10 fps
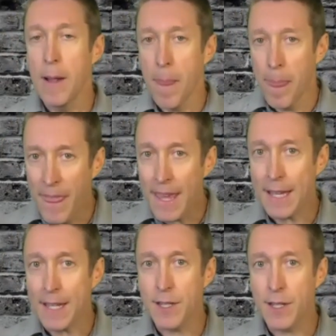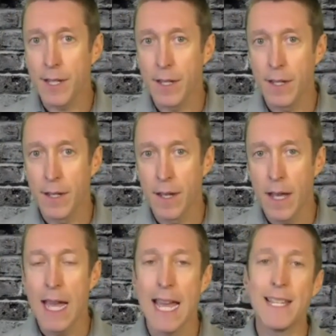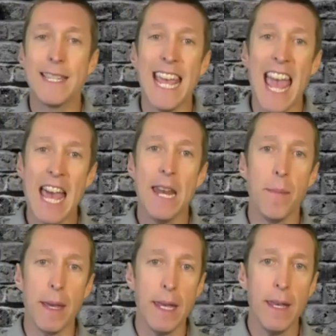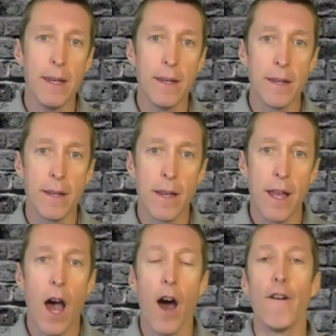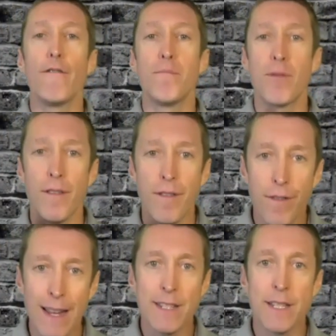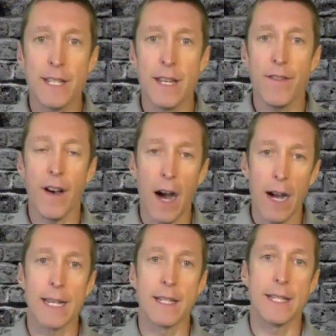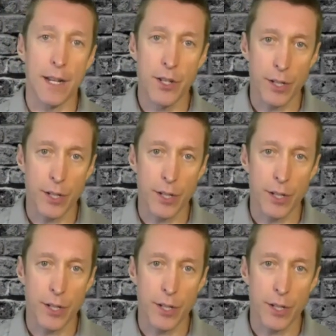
This is the enemy of preventative architecture.